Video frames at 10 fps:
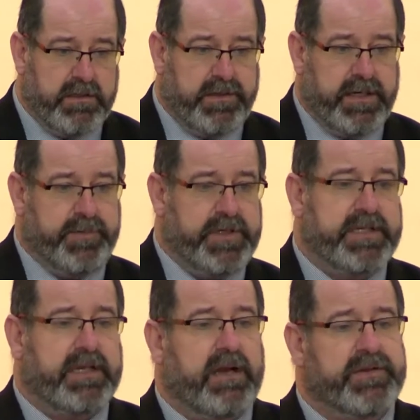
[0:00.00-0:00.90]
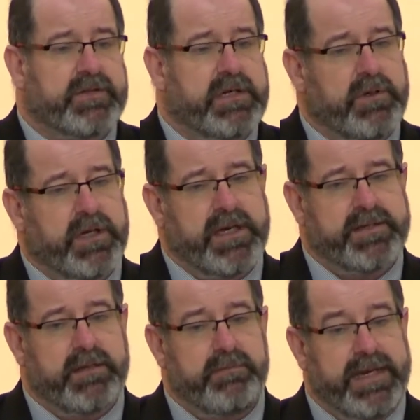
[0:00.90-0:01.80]
Therapeutic life story work
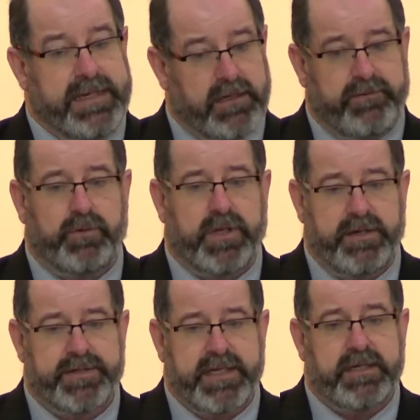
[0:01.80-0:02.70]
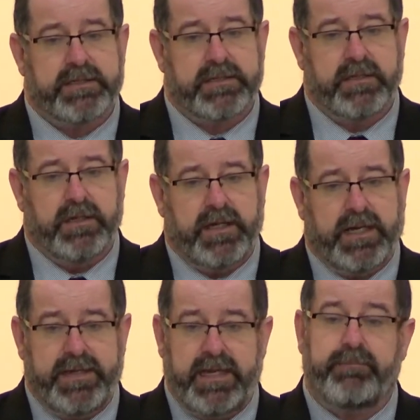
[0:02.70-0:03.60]
is the meaning of all those things,
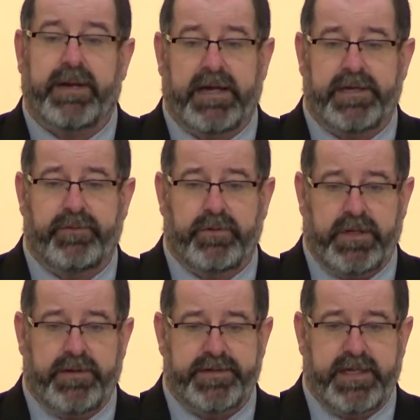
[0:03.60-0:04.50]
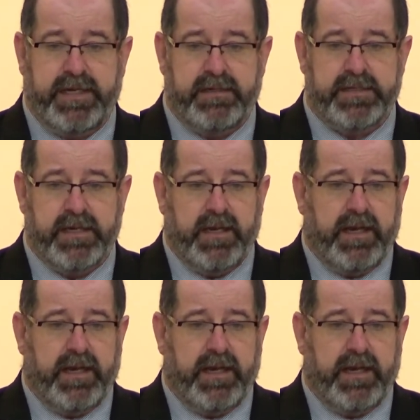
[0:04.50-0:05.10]
and the impact of all those things,